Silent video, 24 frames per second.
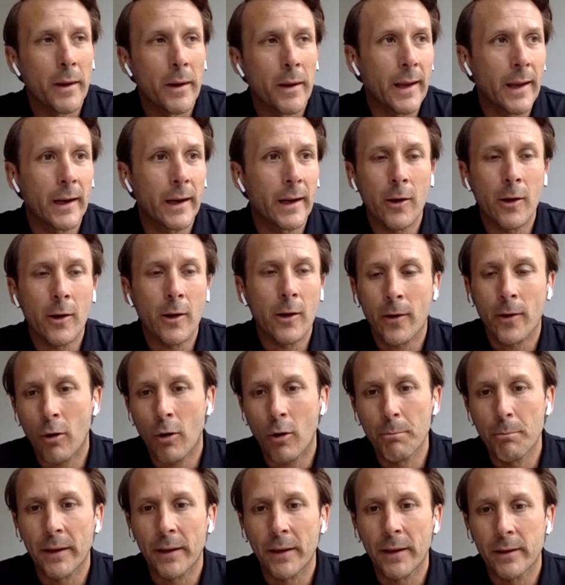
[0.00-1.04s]
the moment, like any
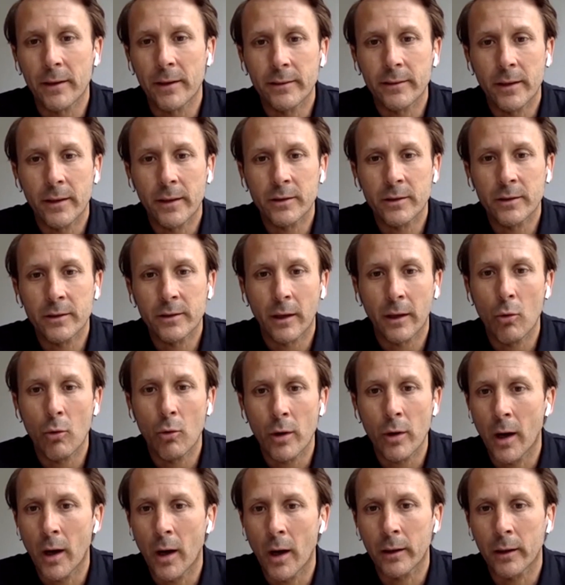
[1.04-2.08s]
other company, there is an
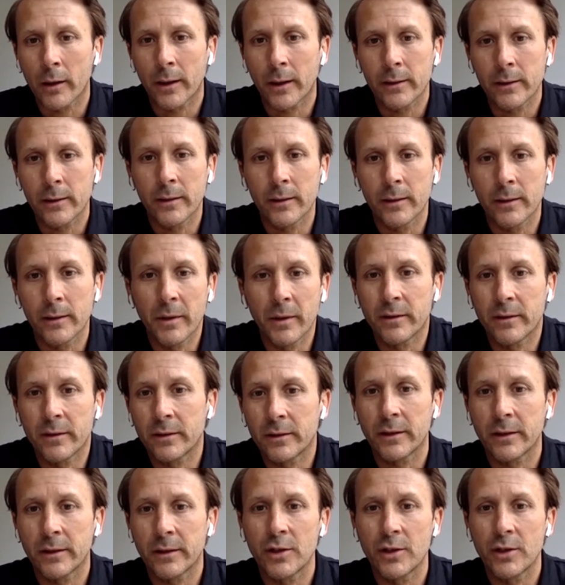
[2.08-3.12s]
owner that
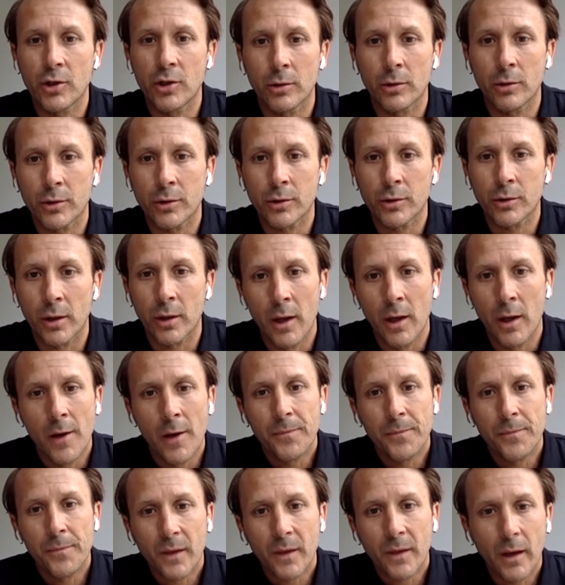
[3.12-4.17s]
makes the decisions
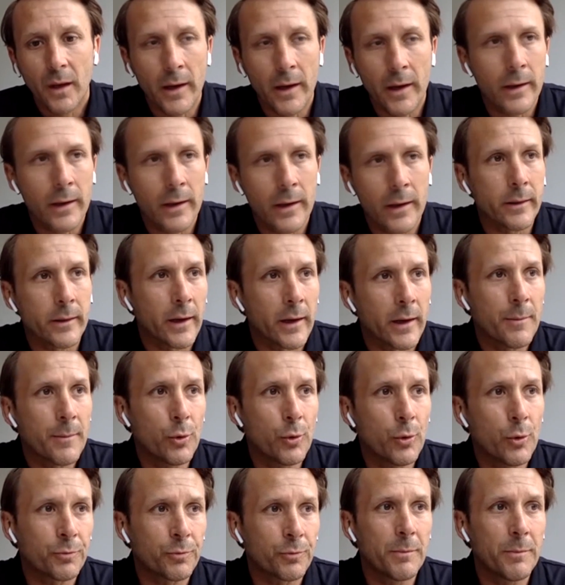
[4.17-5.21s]

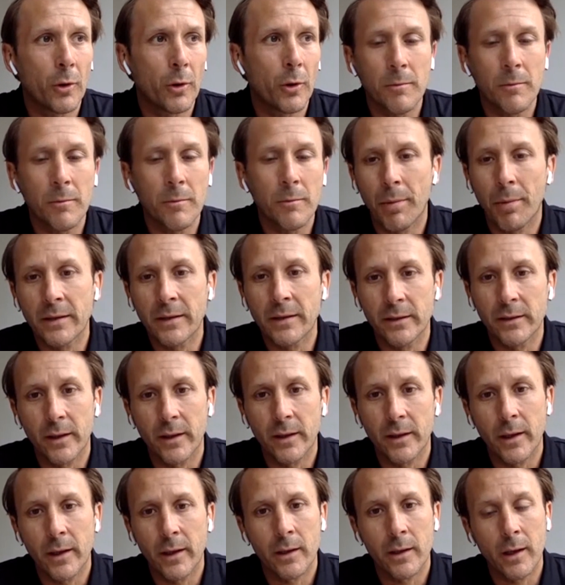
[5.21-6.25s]
and he puts people in
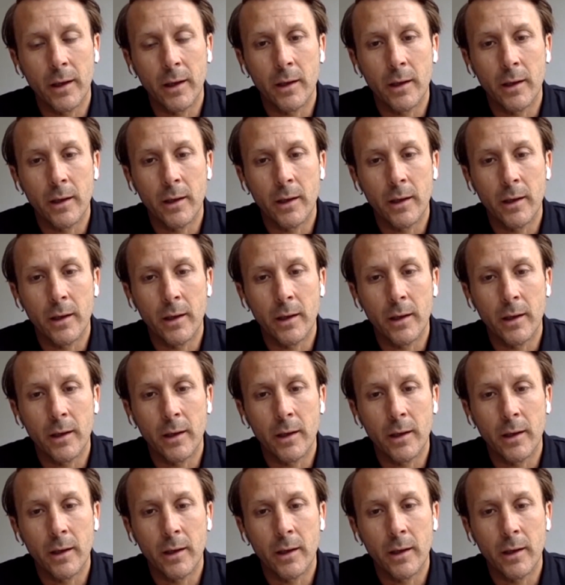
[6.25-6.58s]
places and